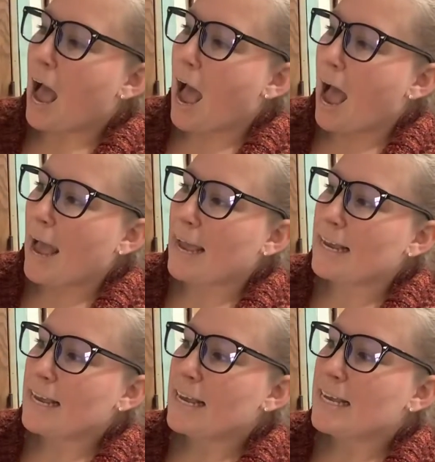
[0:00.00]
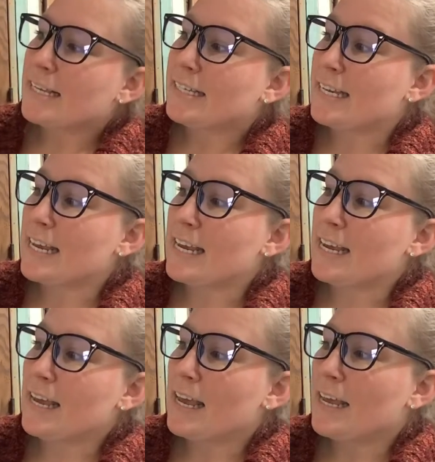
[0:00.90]
I
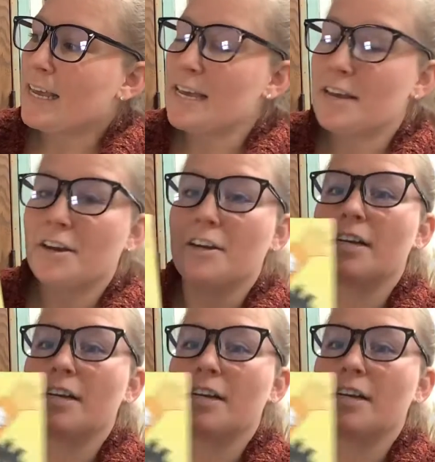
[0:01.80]
see, hear,